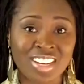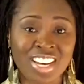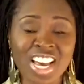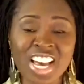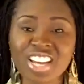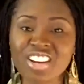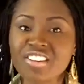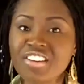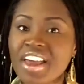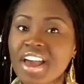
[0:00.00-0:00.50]

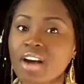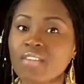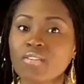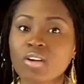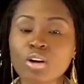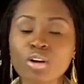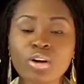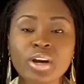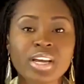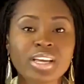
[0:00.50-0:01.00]

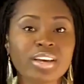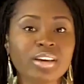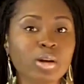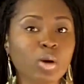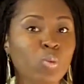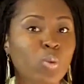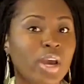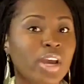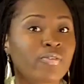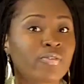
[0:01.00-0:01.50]
Never get
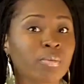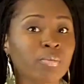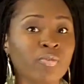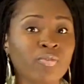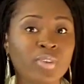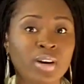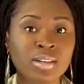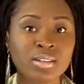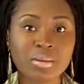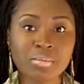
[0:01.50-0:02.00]
away from
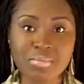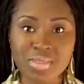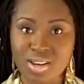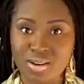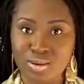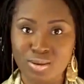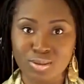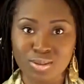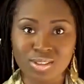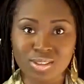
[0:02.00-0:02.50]

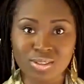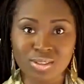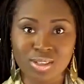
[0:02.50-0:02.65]
fundamentals.